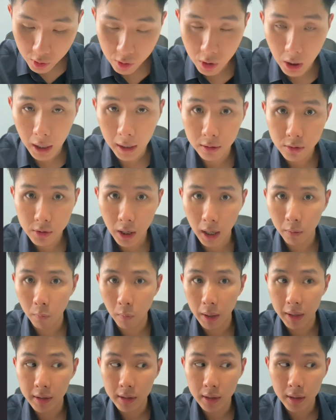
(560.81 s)
check
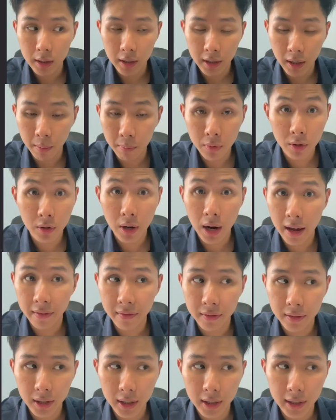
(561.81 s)
whether a number
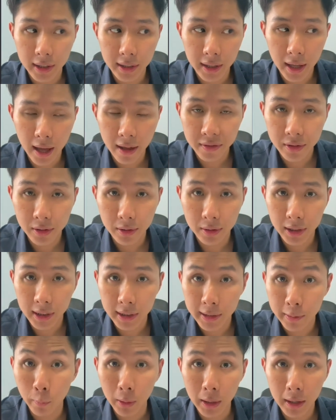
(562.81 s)
and entered
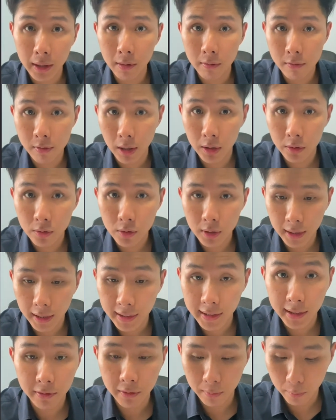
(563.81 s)
is within a range.
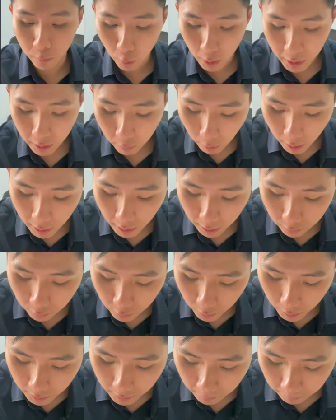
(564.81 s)
Let's say from 1 to
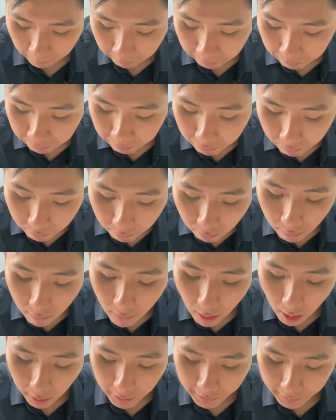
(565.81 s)
100.
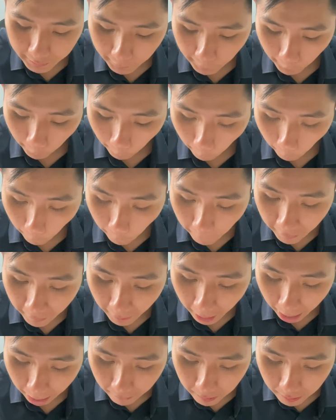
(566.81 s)
So
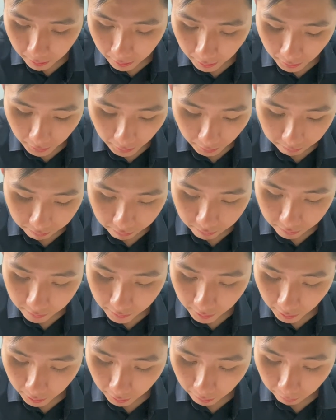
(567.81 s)
I'm
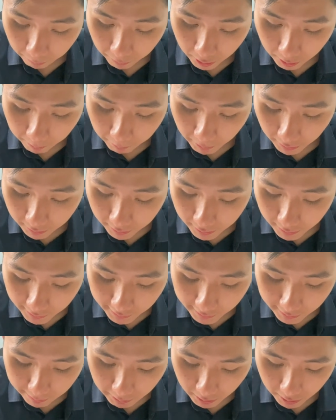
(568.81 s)
going to pick
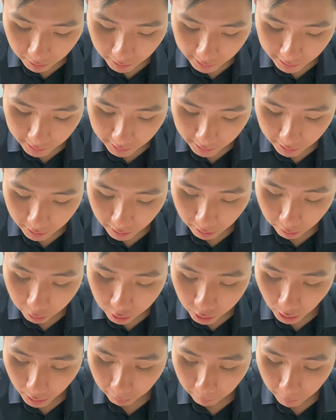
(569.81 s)
this because it will
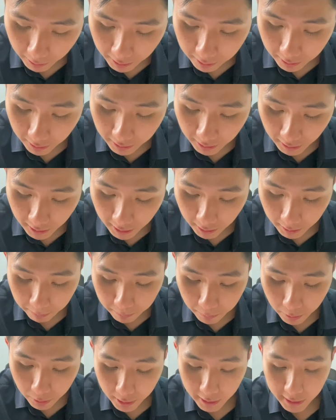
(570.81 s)
check whether the data
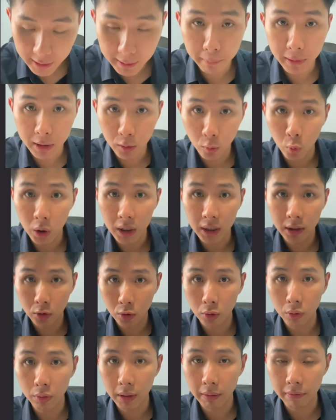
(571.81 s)
input is between
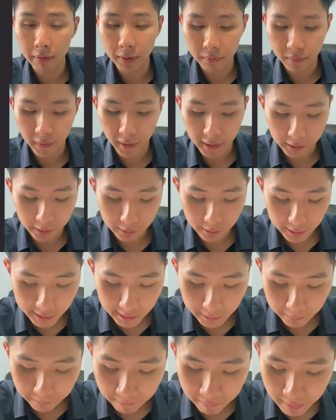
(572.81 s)
2 different
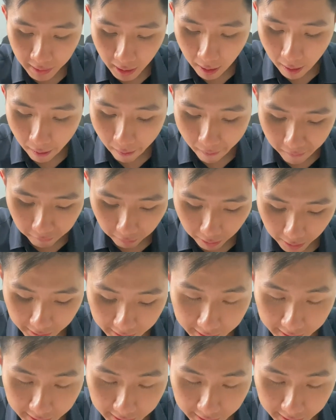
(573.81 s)
values. Whereas